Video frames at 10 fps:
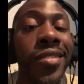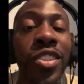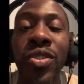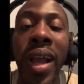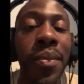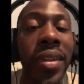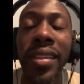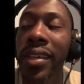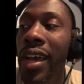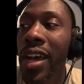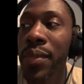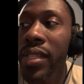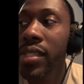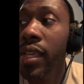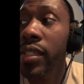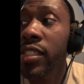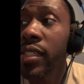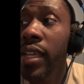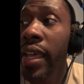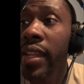drop it in the comment
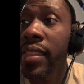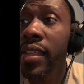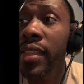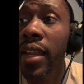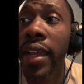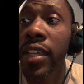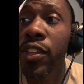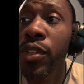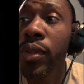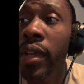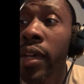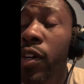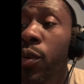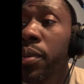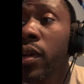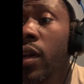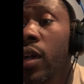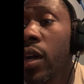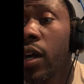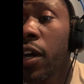section, anything that I can do to help.
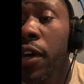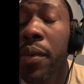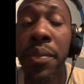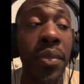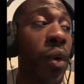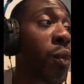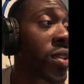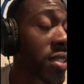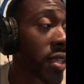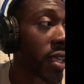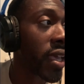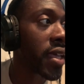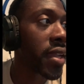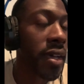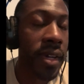But once again,